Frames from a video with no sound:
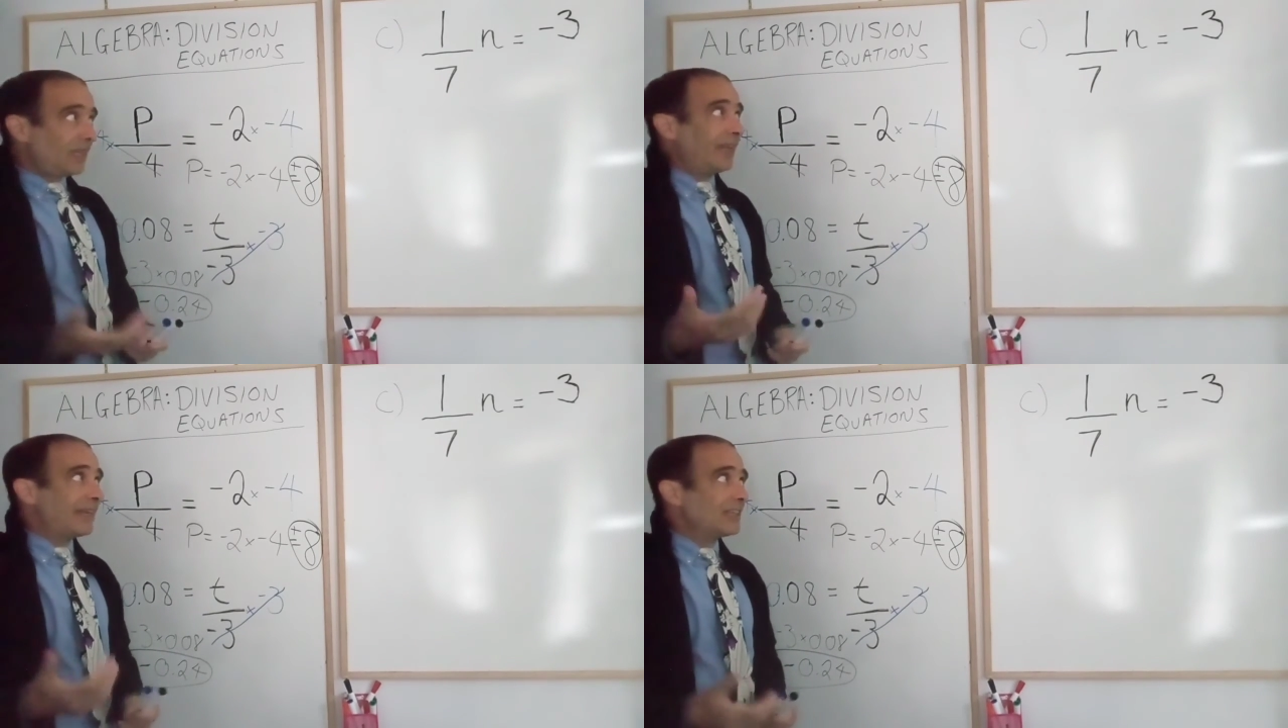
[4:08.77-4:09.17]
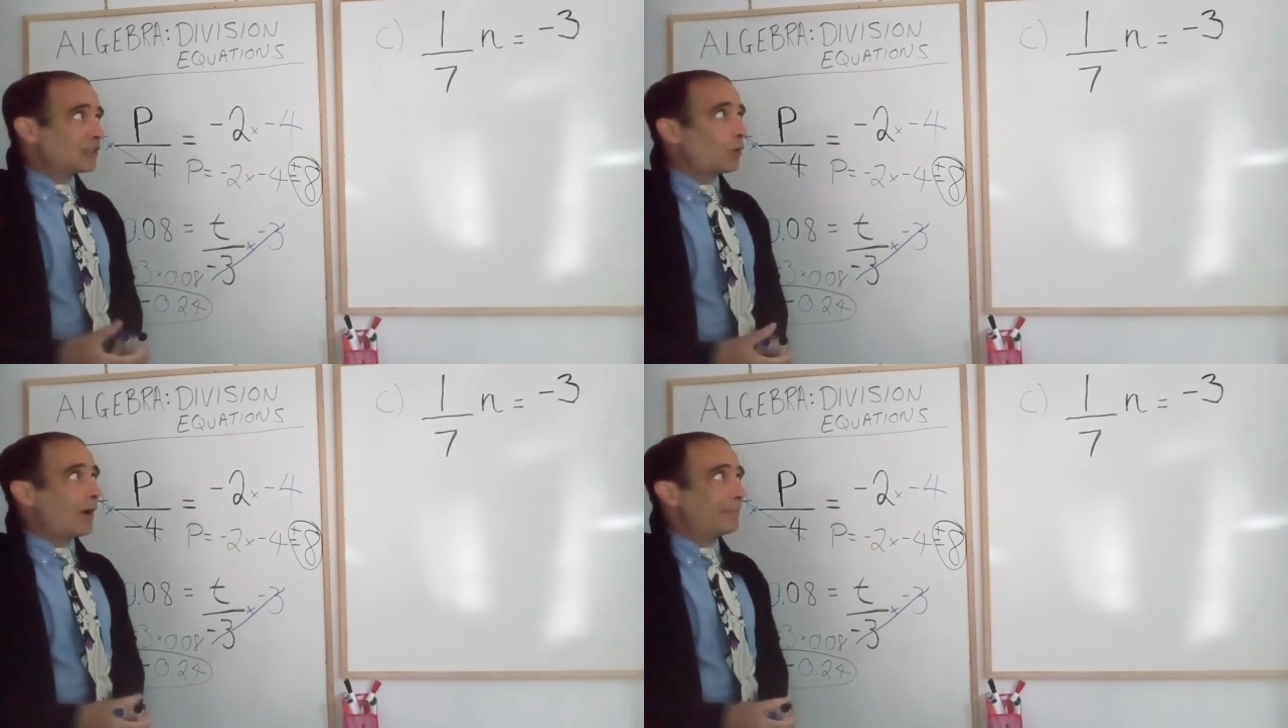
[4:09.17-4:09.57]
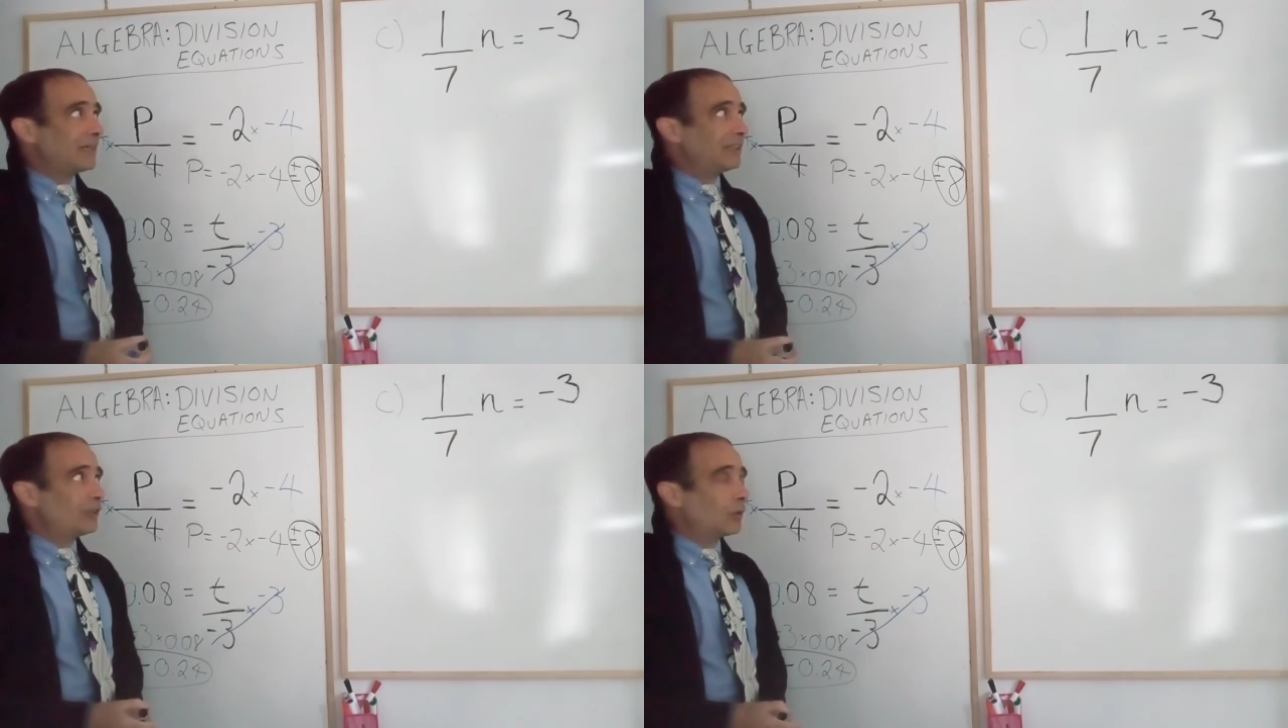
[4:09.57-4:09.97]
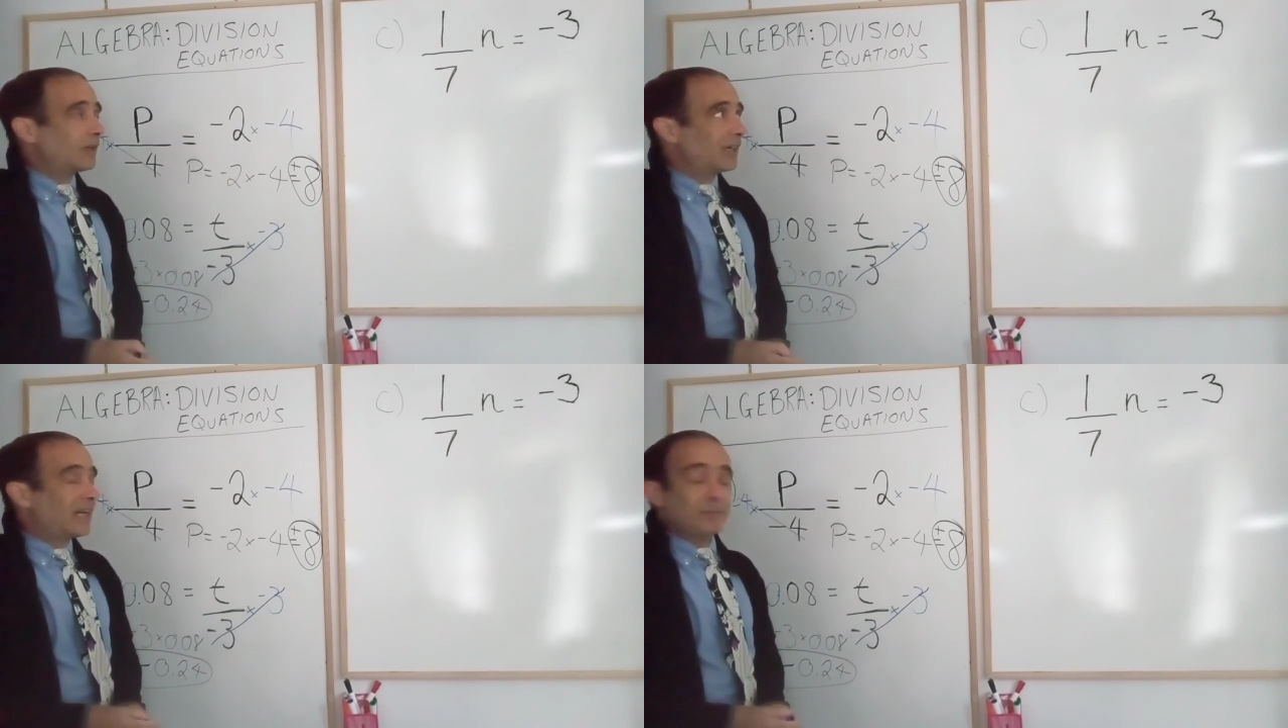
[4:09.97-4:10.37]
It can show up in
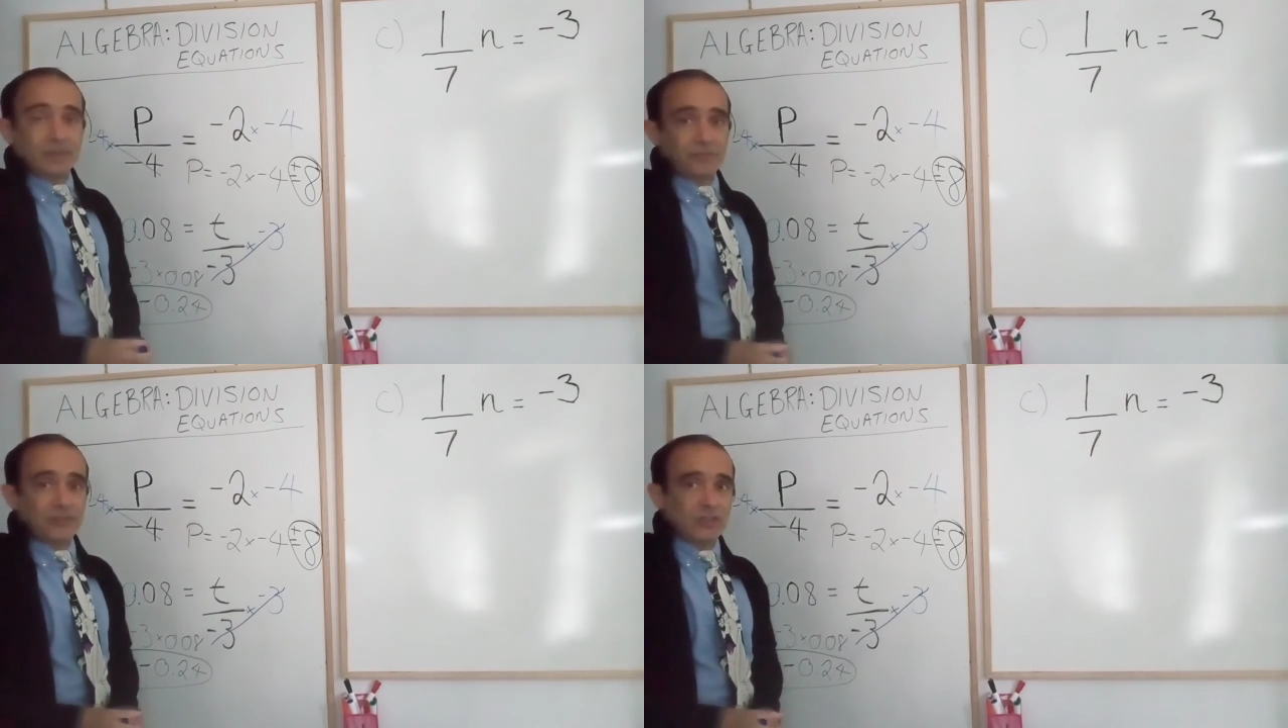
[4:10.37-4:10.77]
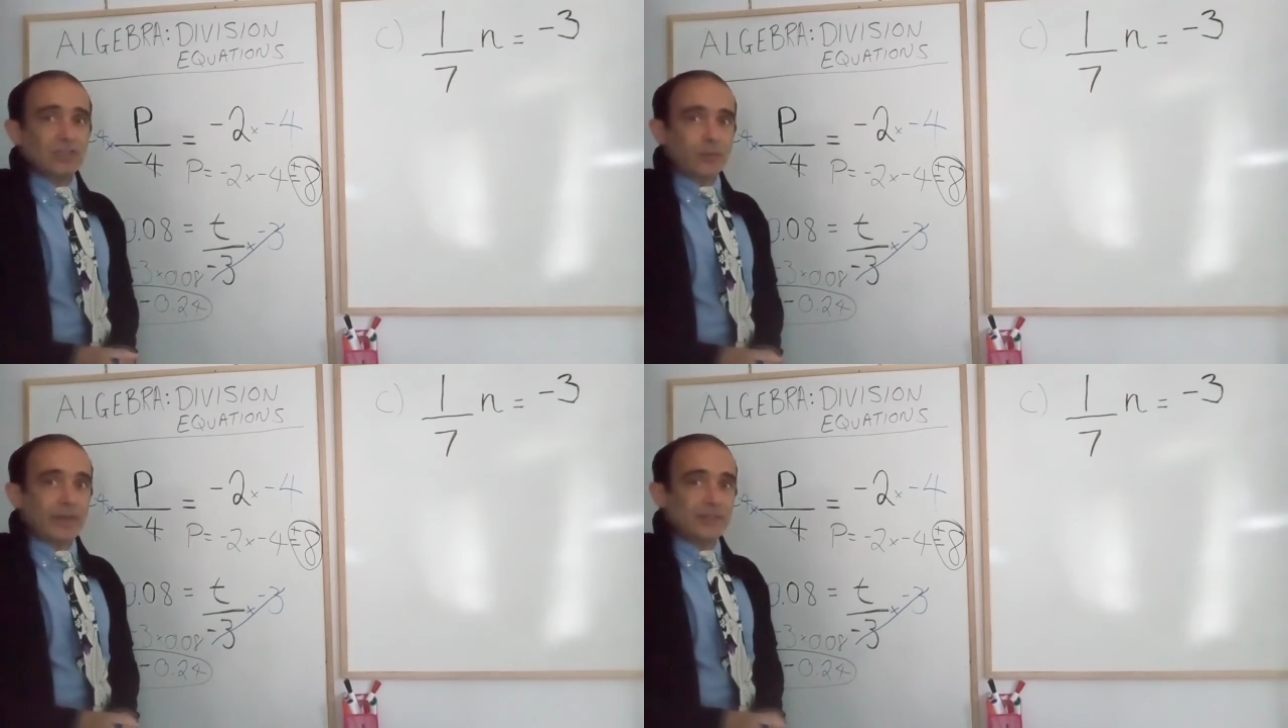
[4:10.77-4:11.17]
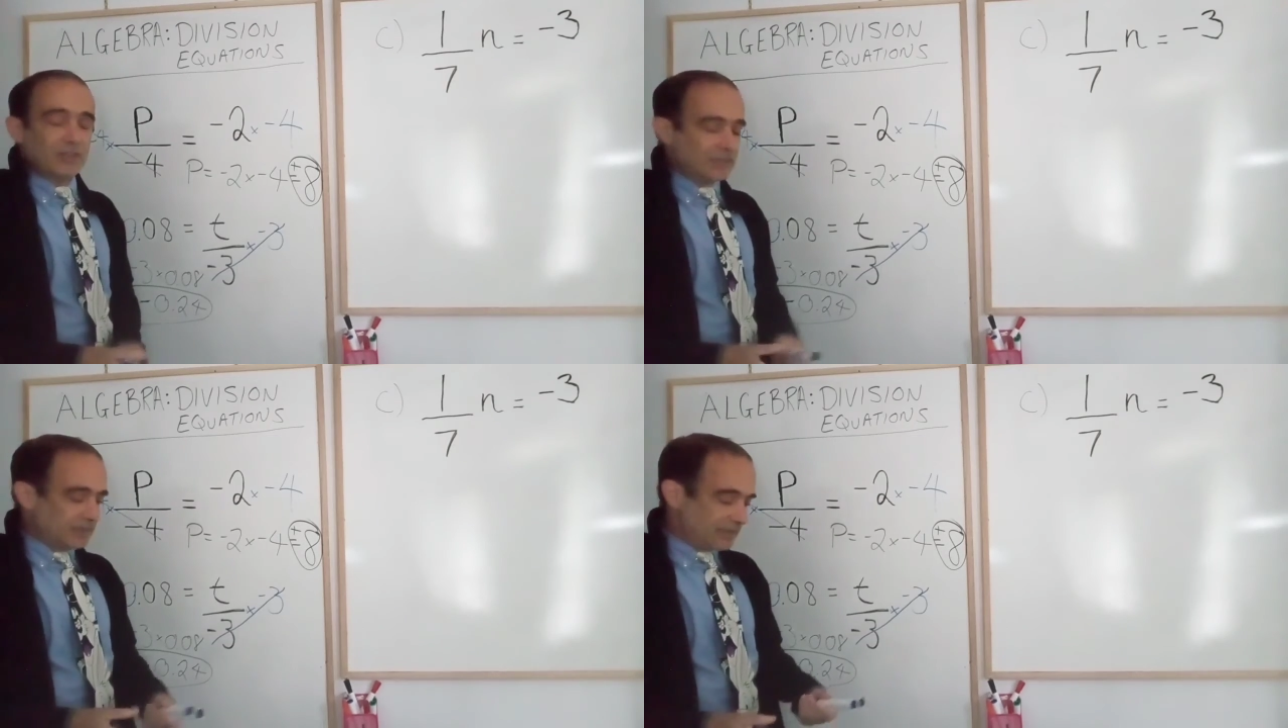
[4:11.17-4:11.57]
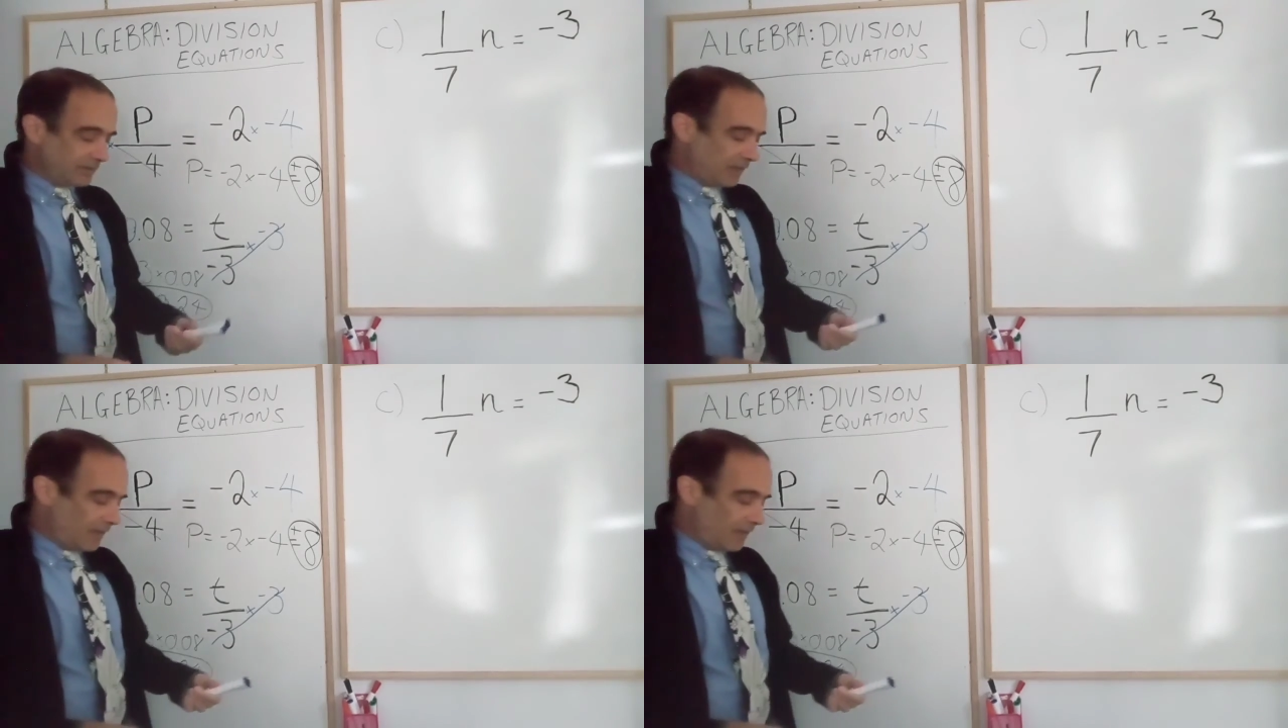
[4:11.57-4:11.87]
your division equations.